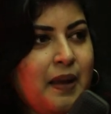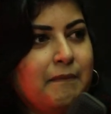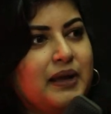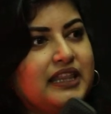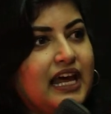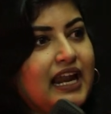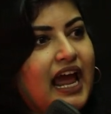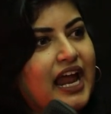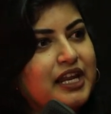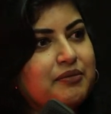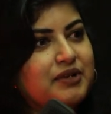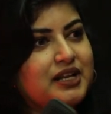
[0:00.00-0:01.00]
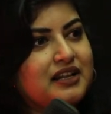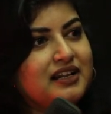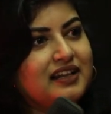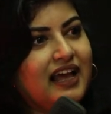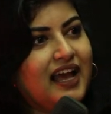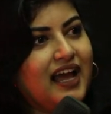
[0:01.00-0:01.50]
But that
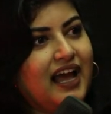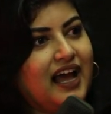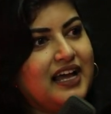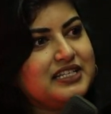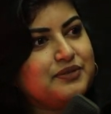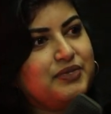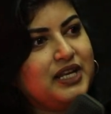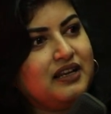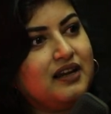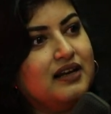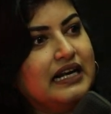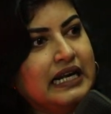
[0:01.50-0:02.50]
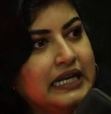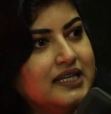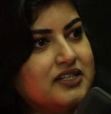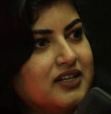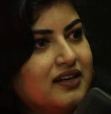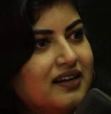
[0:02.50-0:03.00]
animal has been
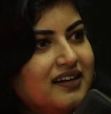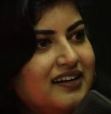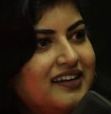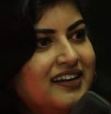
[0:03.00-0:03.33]
conditioned